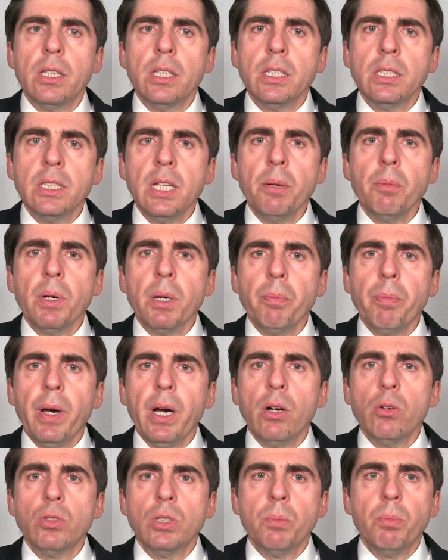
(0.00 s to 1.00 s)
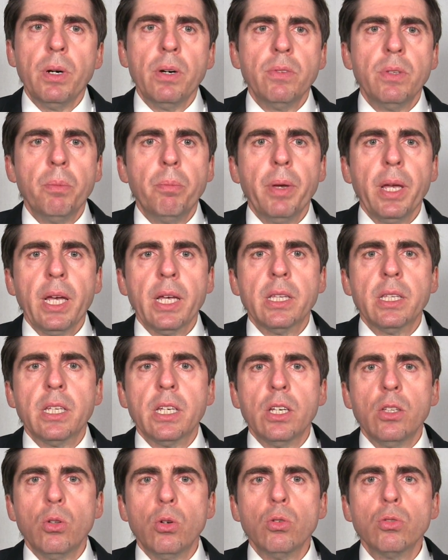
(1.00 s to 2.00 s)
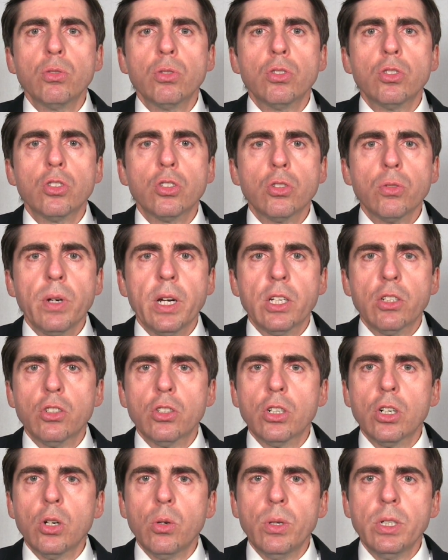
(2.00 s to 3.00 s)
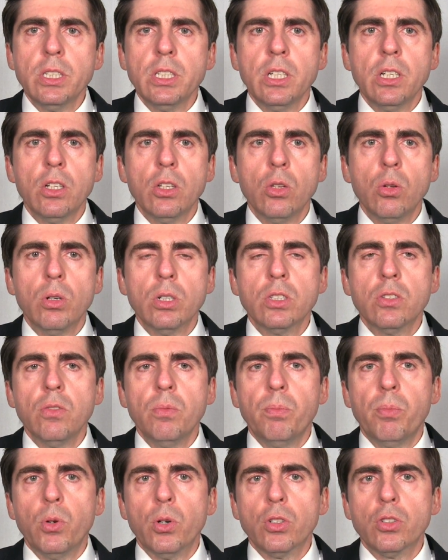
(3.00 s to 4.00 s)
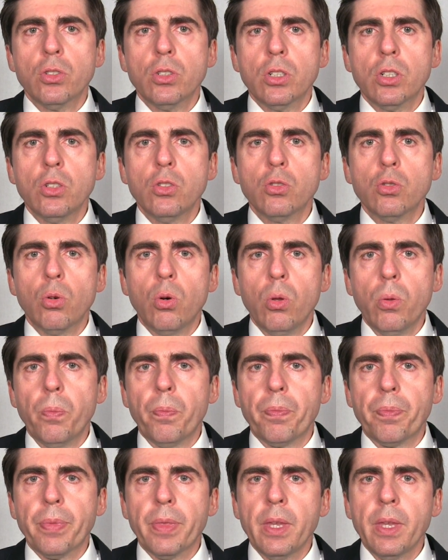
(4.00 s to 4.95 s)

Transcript: The stomach pouch above the band can also stretch, causing loss of portion control.